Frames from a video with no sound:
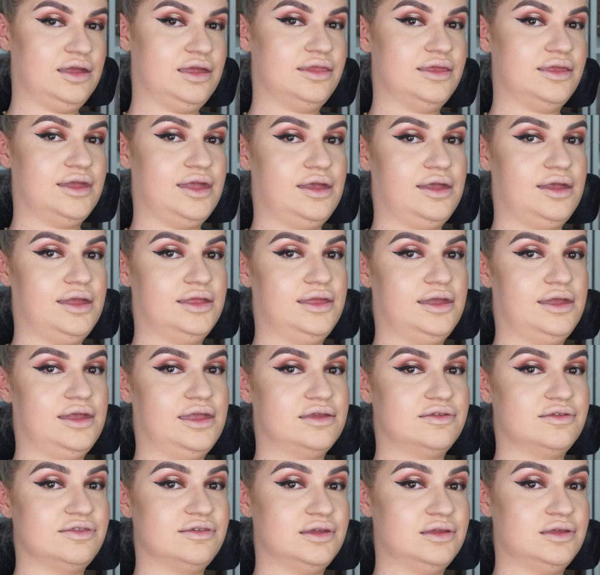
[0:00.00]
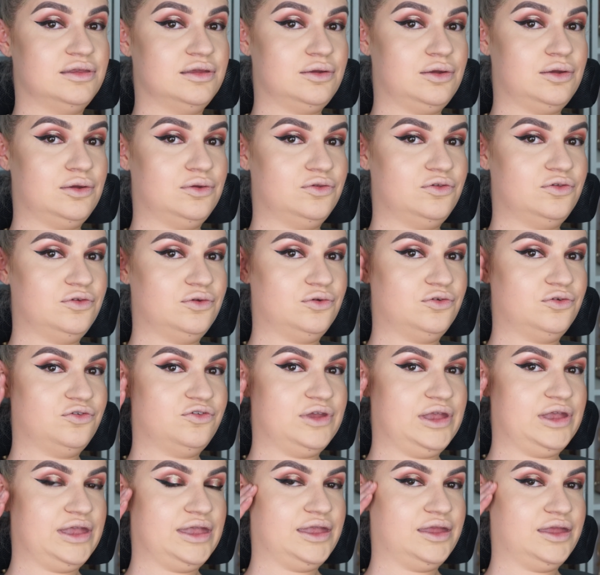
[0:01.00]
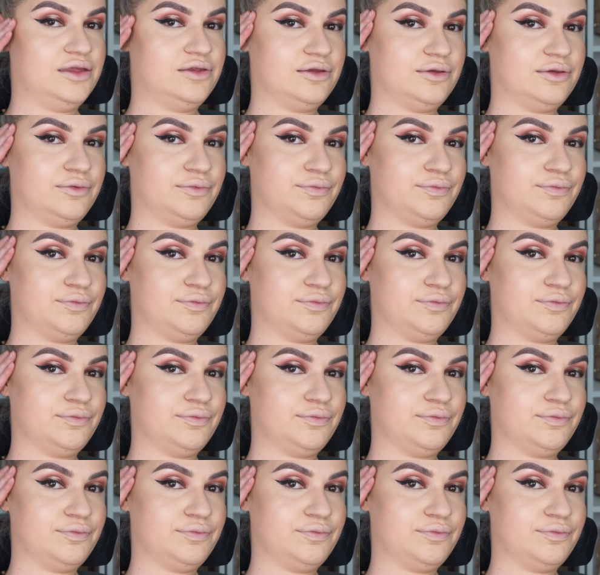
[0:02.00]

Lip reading: the highlight and the contour shade.